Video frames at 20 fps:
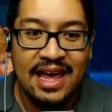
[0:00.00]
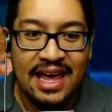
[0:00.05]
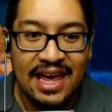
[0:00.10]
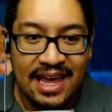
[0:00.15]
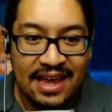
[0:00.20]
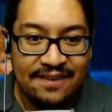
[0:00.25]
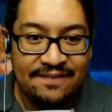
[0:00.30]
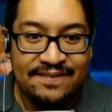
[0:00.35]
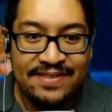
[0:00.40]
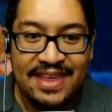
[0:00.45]

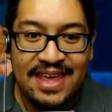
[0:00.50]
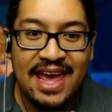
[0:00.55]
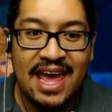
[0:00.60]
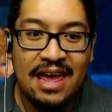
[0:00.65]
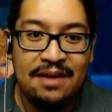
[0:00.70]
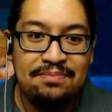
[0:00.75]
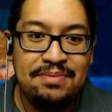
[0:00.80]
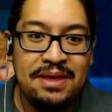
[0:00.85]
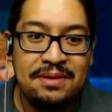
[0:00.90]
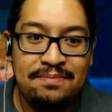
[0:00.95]
If the
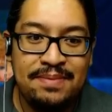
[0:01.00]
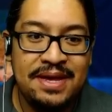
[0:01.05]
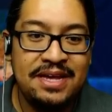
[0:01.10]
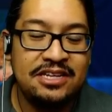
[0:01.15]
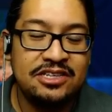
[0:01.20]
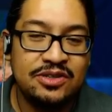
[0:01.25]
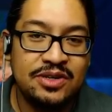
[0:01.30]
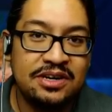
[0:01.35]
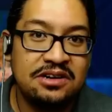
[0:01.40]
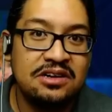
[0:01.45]
APP
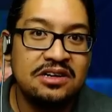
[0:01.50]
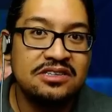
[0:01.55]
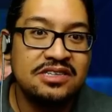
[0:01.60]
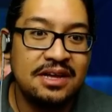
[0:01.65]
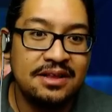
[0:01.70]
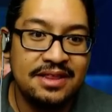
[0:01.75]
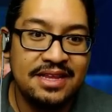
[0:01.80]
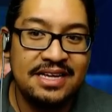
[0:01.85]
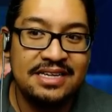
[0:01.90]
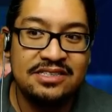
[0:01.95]
triggers
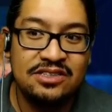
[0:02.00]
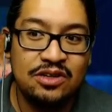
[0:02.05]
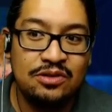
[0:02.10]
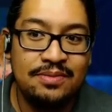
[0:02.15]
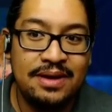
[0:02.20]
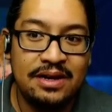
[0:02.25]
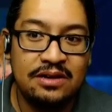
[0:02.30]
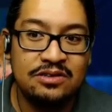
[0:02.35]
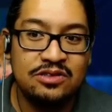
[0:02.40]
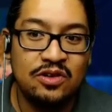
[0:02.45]
on these two
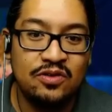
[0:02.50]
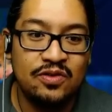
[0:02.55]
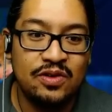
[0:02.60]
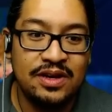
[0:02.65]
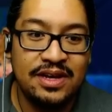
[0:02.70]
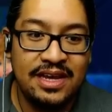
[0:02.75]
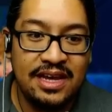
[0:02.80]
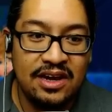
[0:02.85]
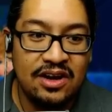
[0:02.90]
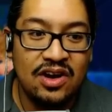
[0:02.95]
medals over
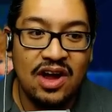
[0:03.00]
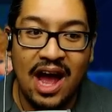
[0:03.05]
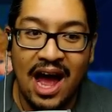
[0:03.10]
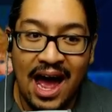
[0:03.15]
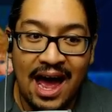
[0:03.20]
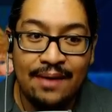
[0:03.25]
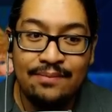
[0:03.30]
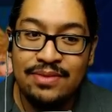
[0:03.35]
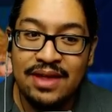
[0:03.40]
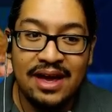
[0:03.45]
here,
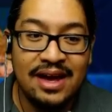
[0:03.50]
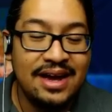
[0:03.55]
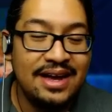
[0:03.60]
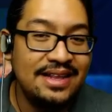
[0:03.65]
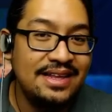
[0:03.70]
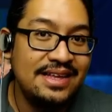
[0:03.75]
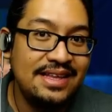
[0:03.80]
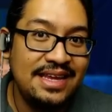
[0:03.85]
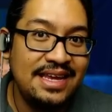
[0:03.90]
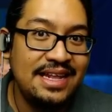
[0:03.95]
I'm not going
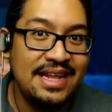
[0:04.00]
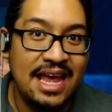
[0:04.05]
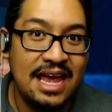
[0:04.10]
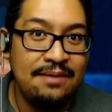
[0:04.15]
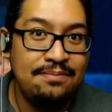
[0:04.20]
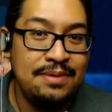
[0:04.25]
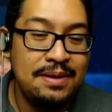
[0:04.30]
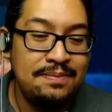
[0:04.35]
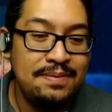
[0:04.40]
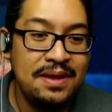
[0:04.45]
to need
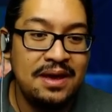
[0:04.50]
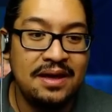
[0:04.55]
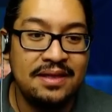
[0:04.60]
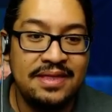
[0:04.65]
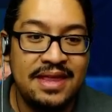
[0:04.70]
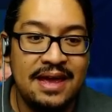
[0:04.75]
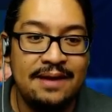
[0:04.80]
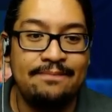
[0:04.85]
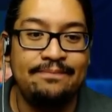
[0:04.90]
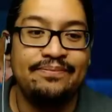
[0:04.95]
APP on
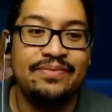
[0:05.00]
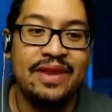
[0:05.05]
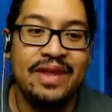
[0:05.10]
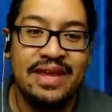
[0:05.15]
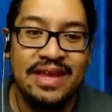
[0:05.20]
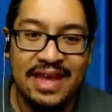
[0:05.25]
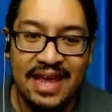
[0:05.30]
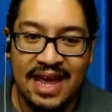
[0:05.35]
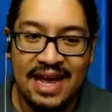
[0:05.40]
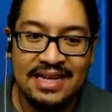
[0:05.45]
them.
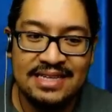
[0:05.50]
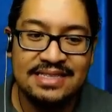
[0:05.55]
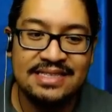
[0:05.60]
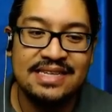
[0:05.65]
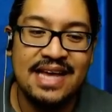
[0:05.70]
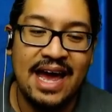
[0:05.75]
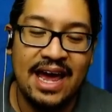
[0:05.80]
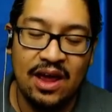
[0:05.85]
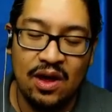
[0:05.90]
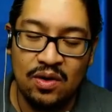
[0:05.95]
Yes,
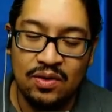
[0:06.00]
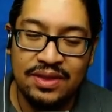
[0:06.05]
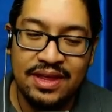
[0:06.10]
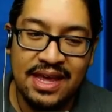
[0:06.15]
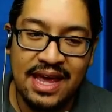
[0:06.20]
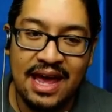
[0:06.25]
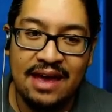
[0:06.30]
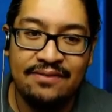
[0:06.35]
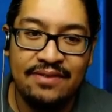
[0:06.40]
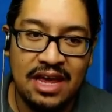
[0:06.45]
I only
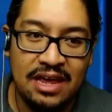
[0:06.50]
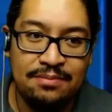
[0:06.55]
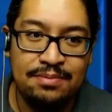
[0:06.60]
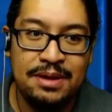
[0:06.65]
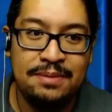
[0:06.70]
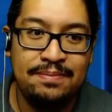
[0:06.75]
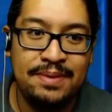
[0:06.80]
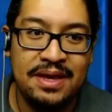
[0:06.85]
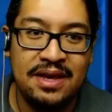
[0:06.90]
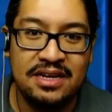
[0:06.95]
have
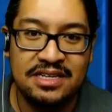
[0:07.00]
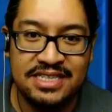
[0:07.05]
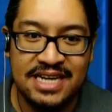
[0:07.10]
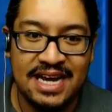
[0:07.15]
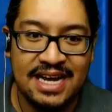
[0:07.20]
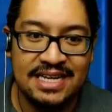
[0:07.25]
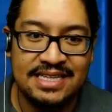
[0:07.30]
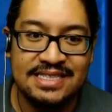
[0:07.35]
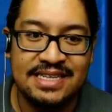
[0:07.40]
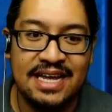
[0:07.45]
APP on
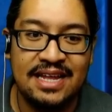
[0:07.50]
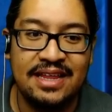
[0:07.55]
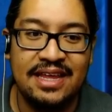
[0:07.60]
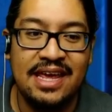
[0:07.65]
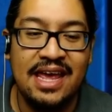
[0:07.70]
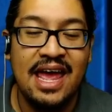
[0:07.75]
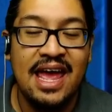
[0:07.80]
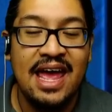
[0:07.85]
Jack and Sally.